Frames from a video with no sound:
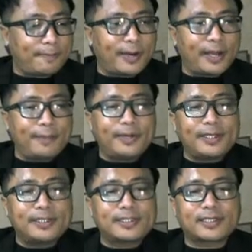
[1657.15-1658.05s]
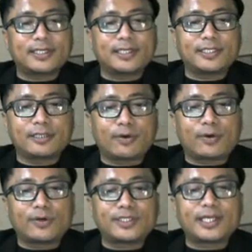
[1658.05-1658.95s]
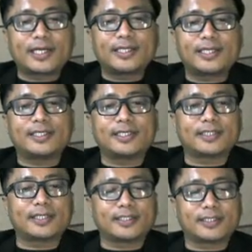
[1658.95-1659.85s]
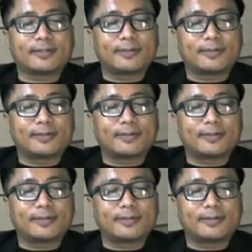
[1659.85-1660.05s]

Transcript: primary succession or secondary succession.